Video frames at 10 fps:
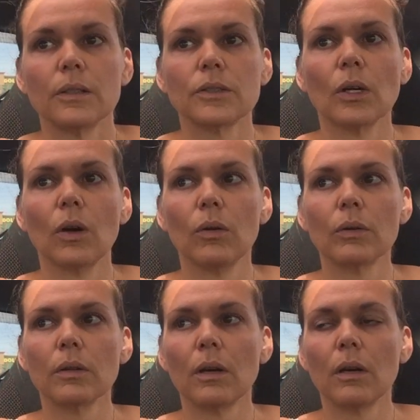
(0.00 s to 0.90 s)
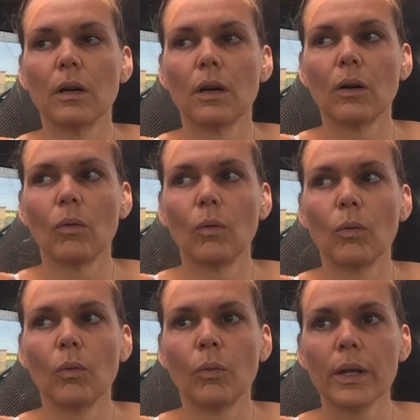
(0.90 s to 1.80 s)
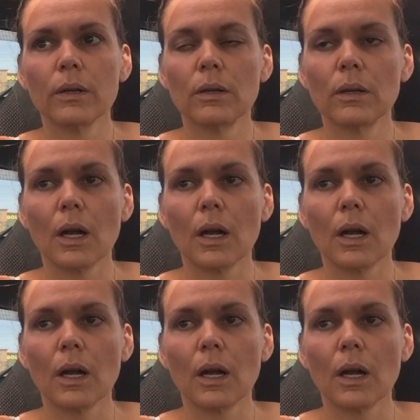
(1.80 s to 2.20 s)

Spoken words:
So whether or